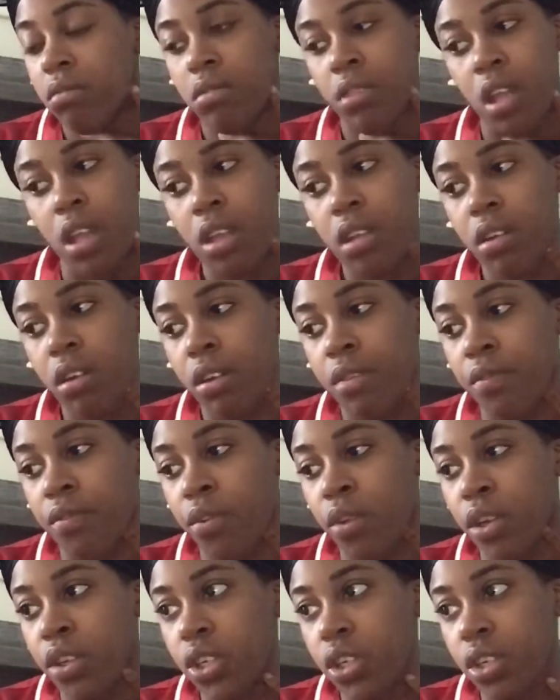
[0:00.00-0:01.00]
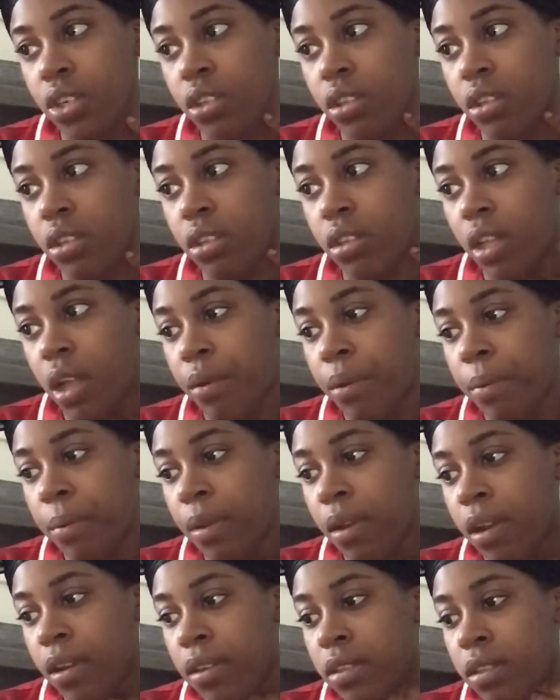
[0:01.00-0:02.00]
Like, unfortunately, that would
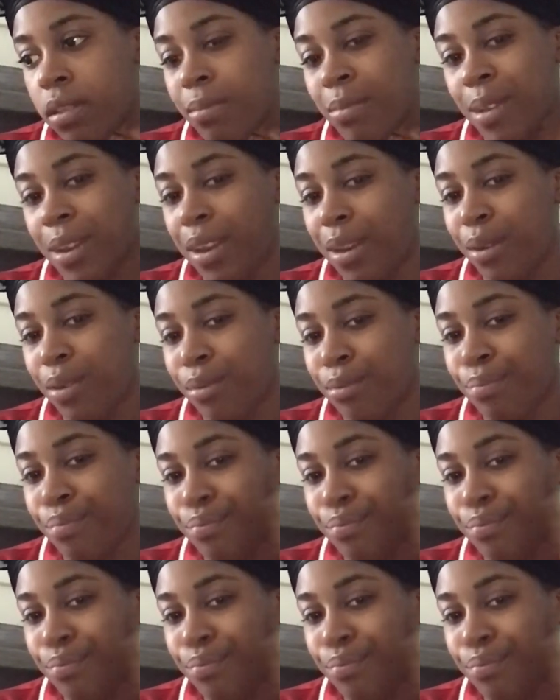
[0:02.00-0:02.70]
be awesome, but I don't.